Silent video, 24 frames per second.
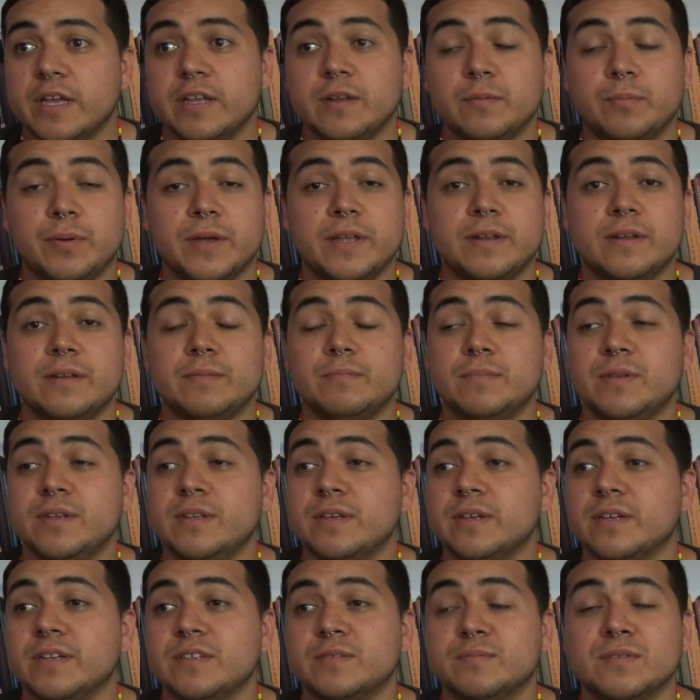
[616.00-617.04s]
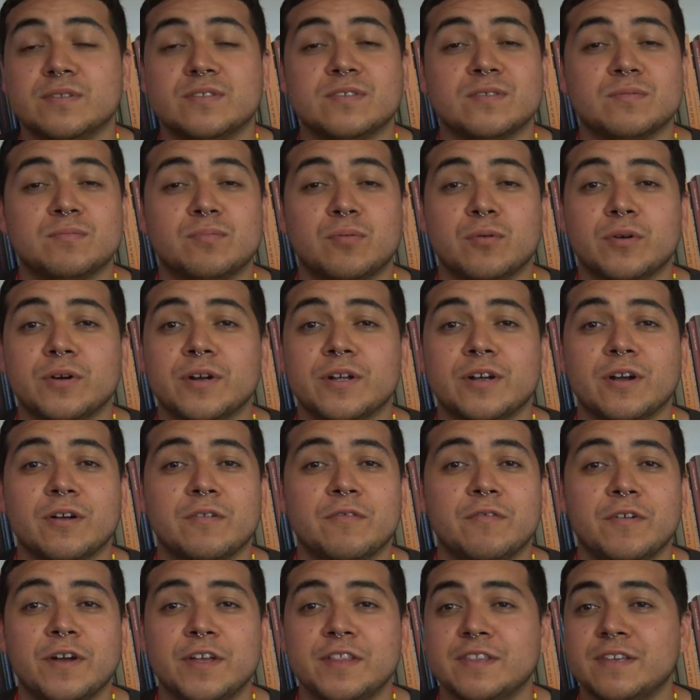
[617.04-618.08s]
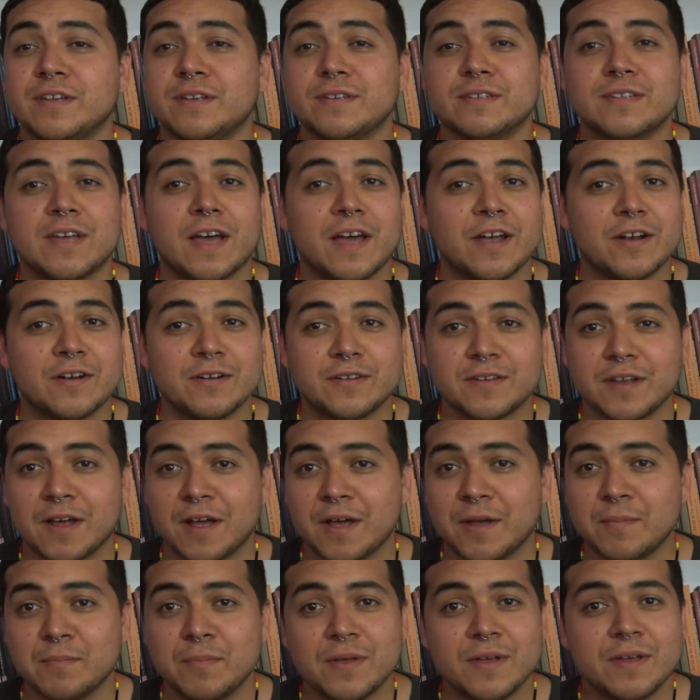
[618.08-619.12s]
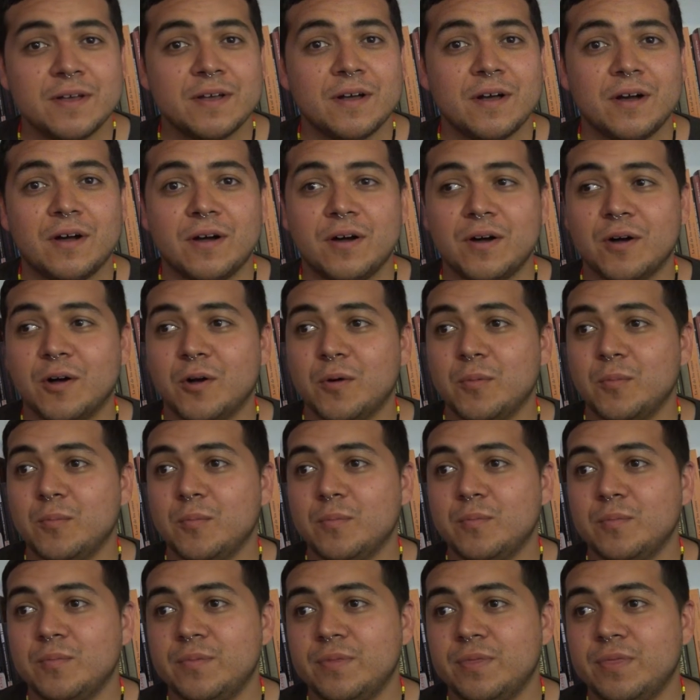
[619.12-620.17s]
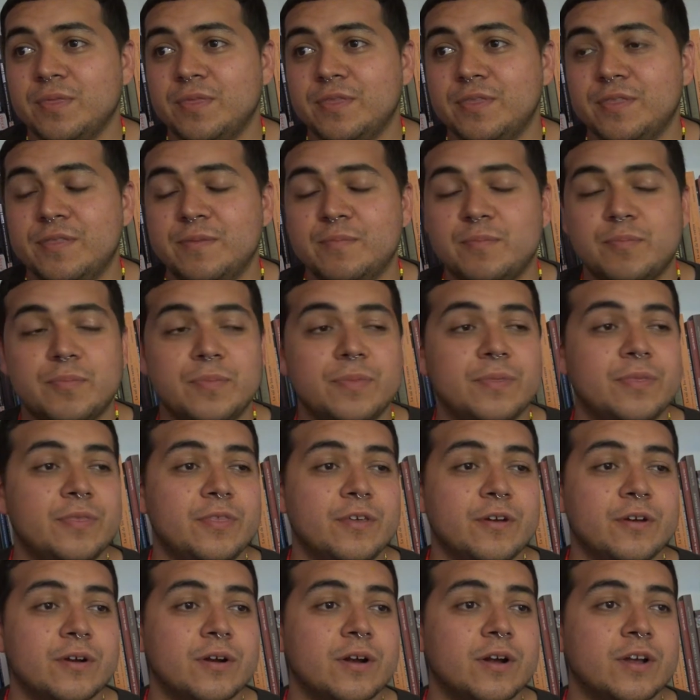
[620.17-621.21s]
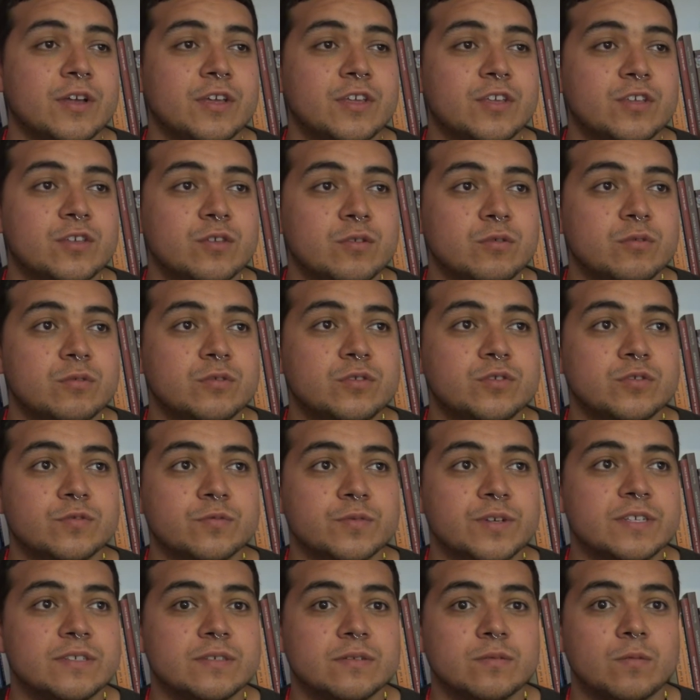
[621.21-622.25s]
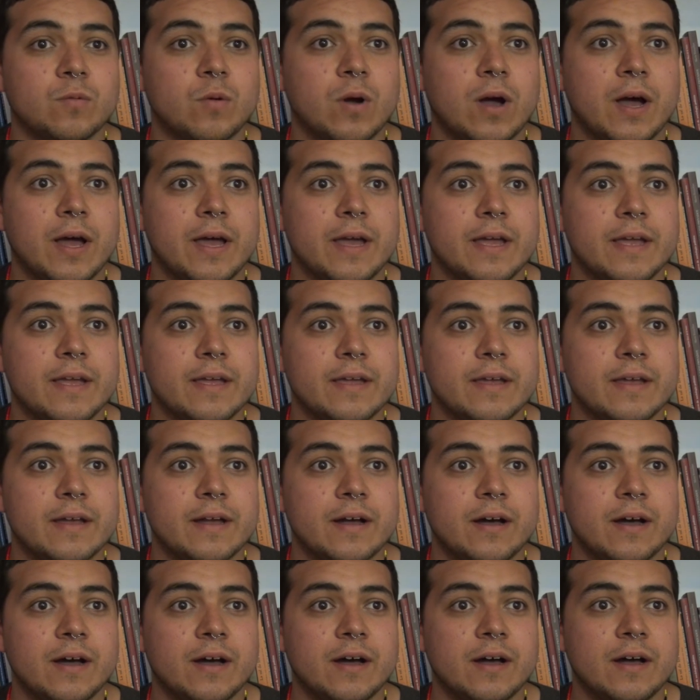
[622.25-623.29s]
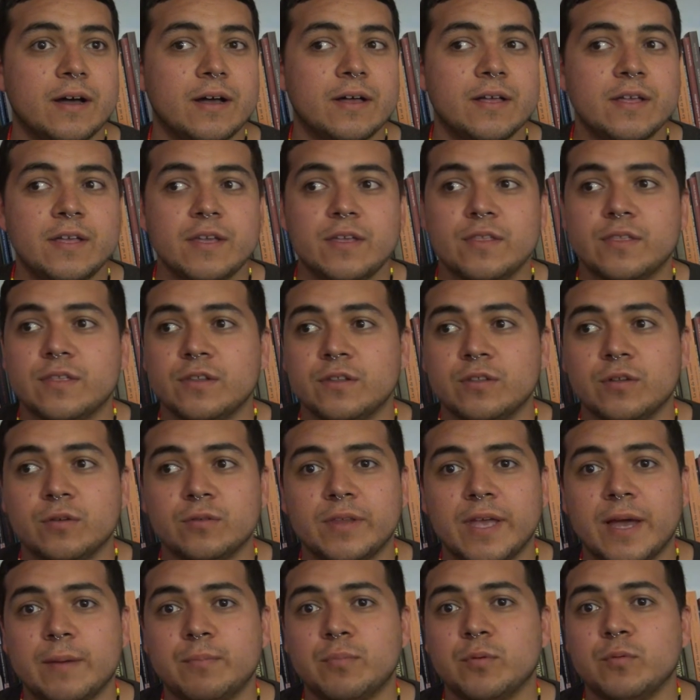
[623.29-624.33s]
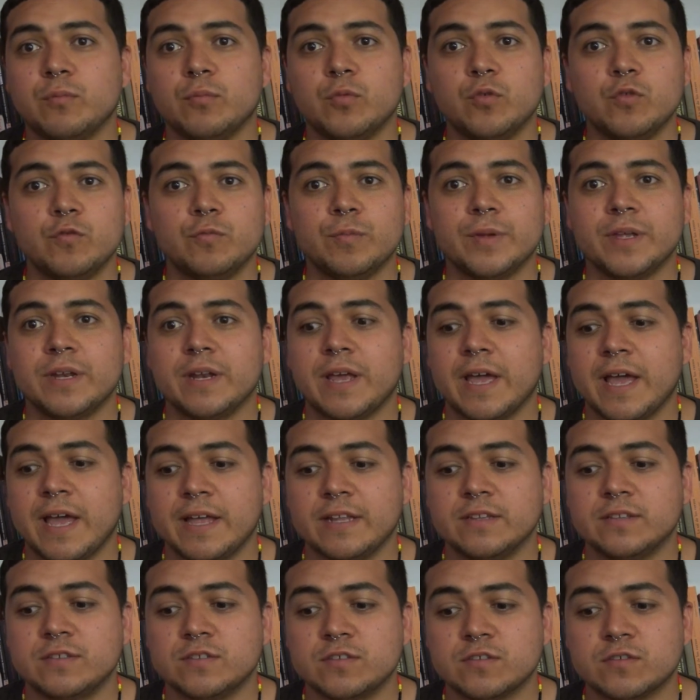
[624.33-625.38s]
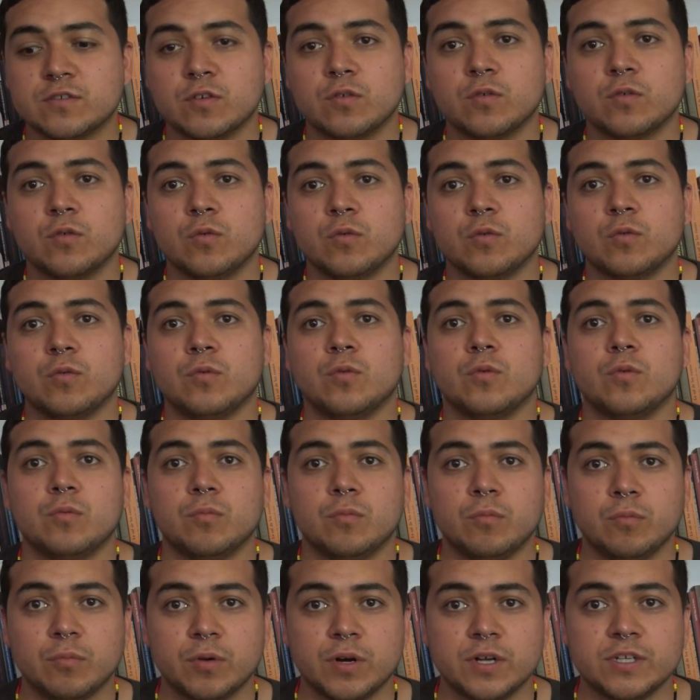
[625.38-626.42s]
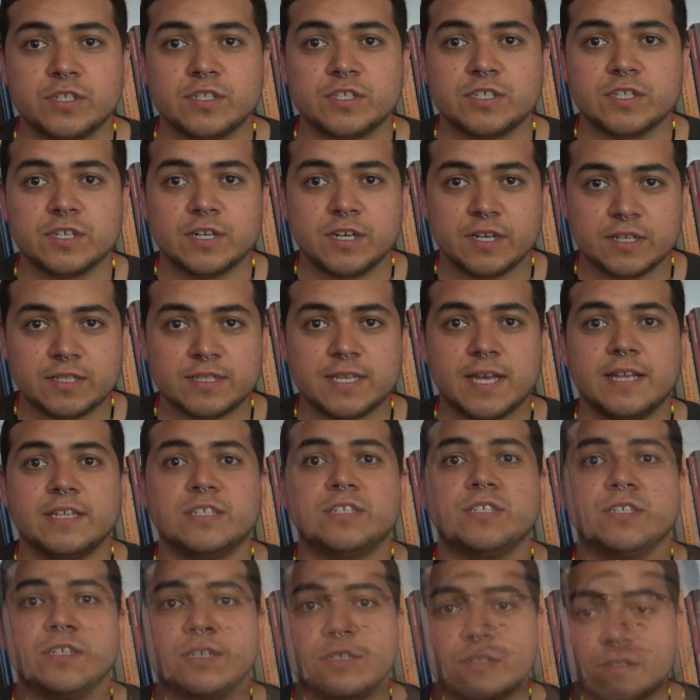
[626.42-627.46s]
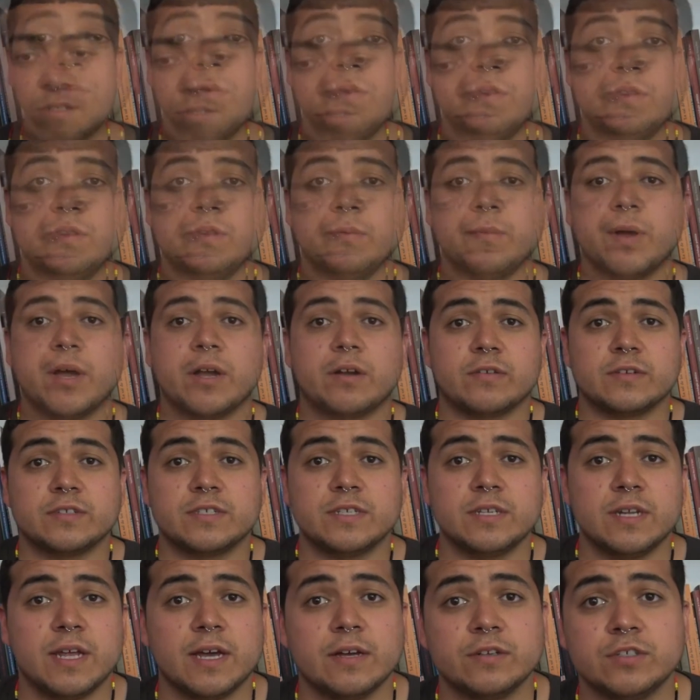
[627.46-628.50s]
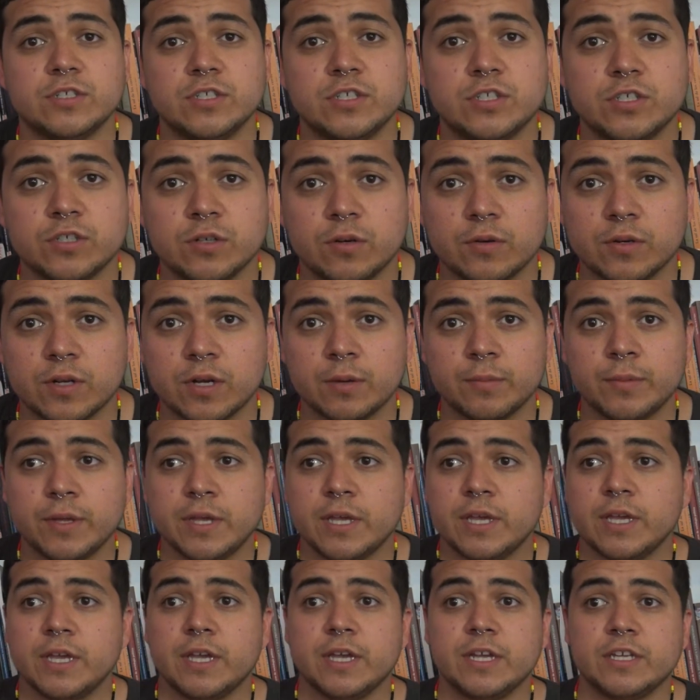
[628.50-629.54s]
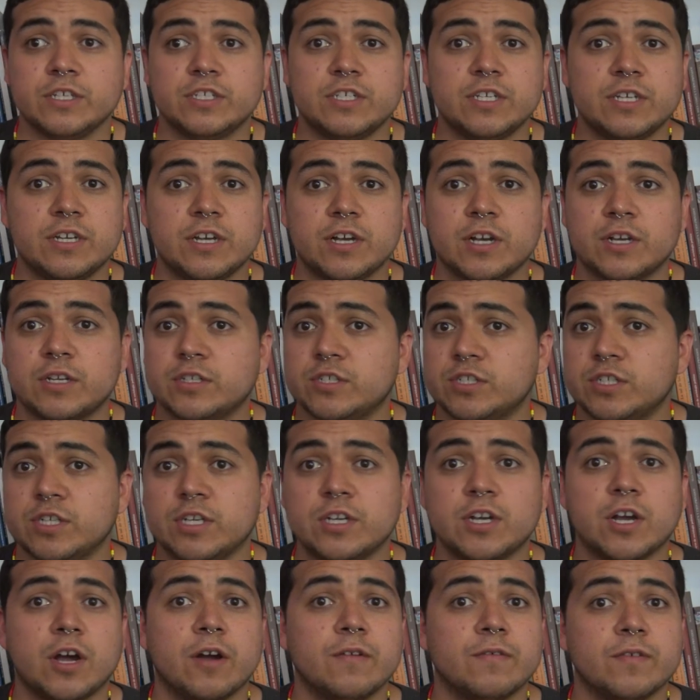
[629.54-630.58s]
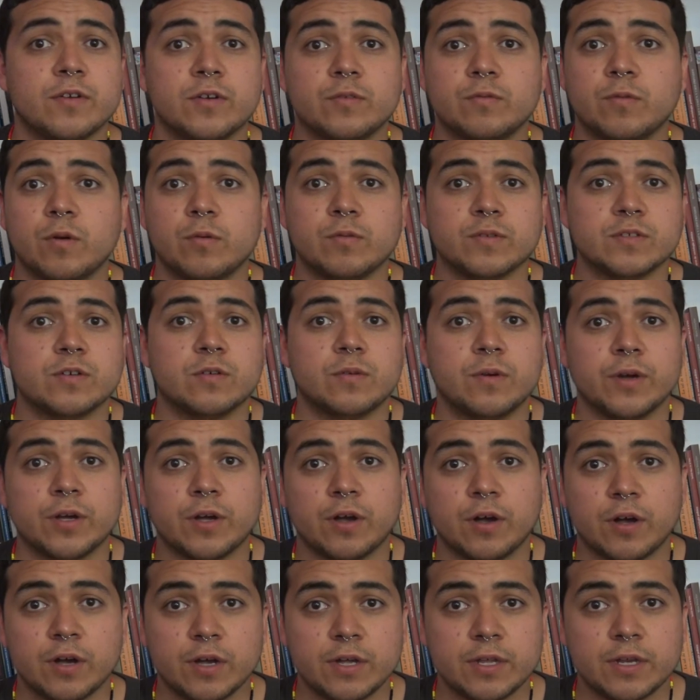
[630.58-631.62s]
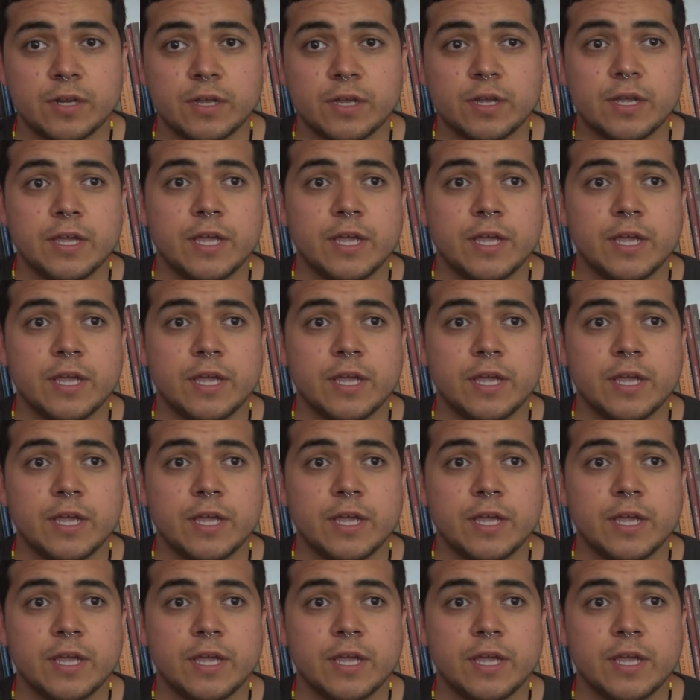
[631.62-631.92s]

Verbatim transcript: independent media has been supporting our fight the entire time. Um, they're a huge reason why uh, the No DAPL movement had so much attention with Democracy Now. She showed up and she she covered what was going on,